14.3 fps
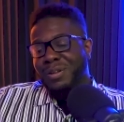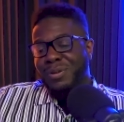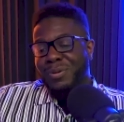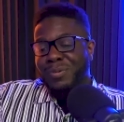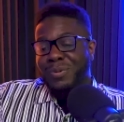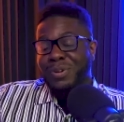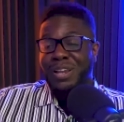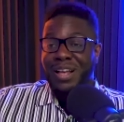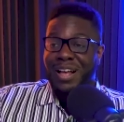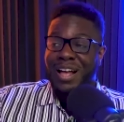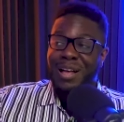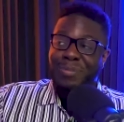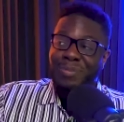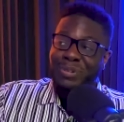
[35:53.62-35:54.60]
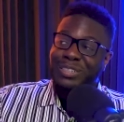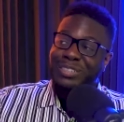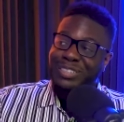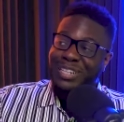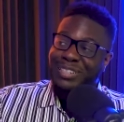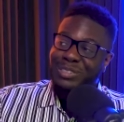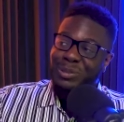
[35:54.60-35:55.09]
Well, now I
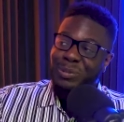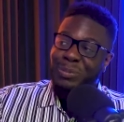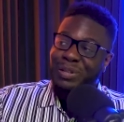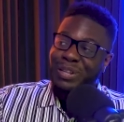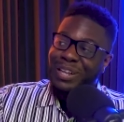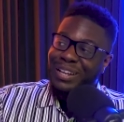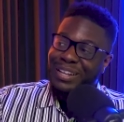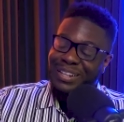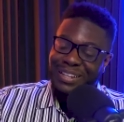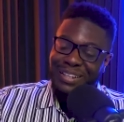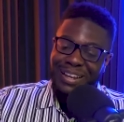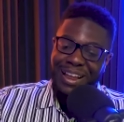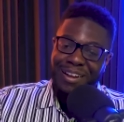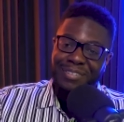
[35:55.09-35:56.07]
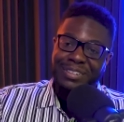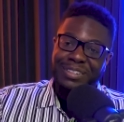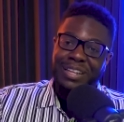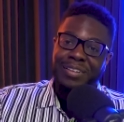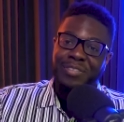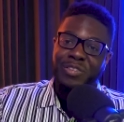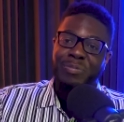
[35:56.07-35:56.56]
appreciate you plugging in
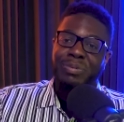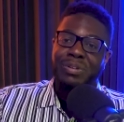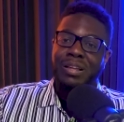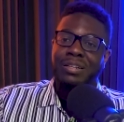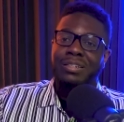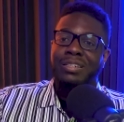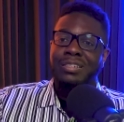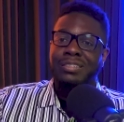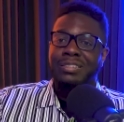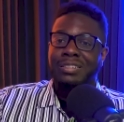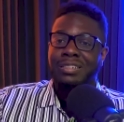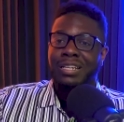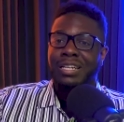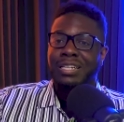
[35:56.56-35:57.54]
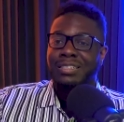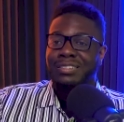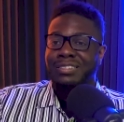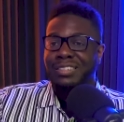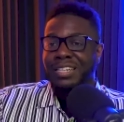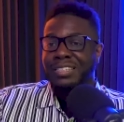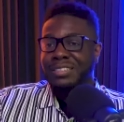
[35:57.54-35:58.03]
everything sure. plugged in today,
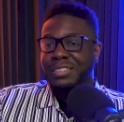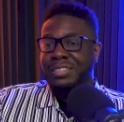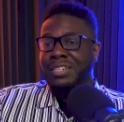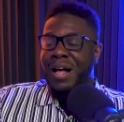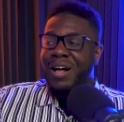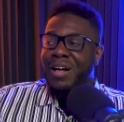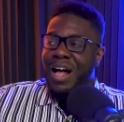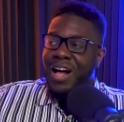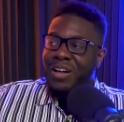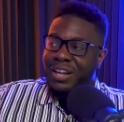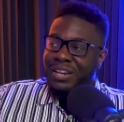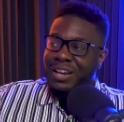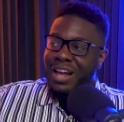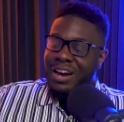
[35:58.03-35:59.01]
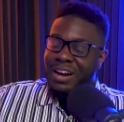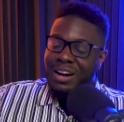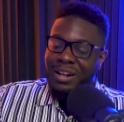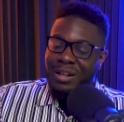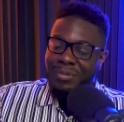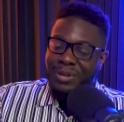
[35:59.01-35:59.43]
Justin. How can our, um, you know,